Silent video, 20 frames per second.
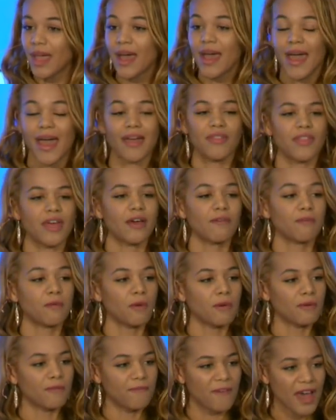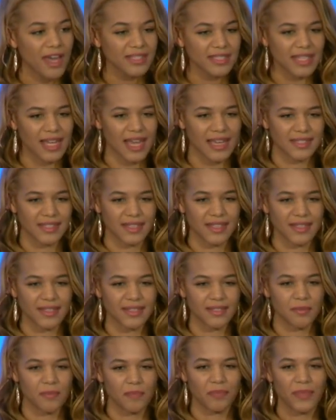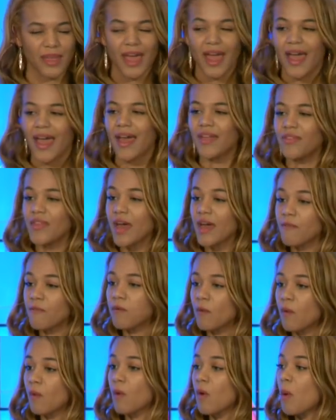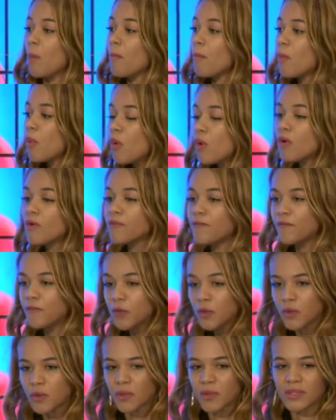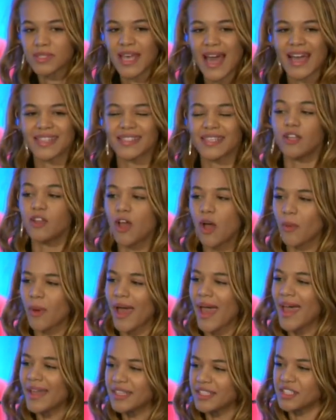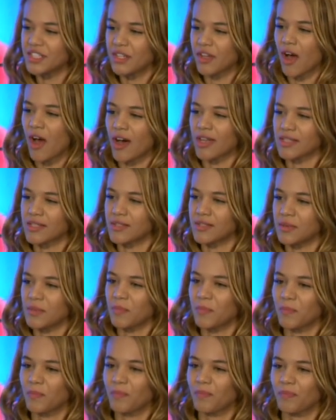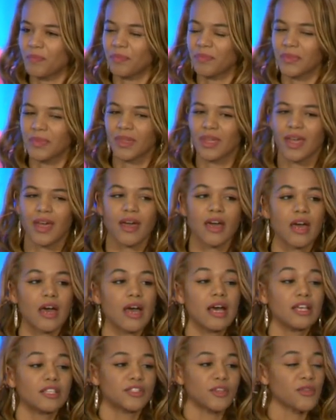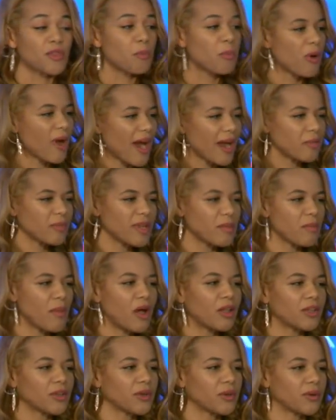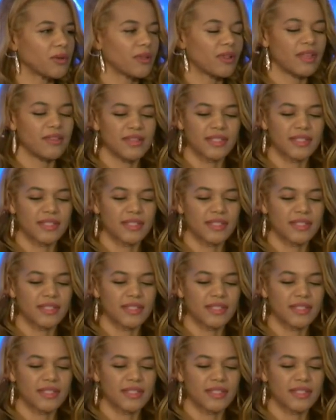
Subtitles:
and therefore fertilizers, and therefore more food at a lower energy cost. So the primary molecule in the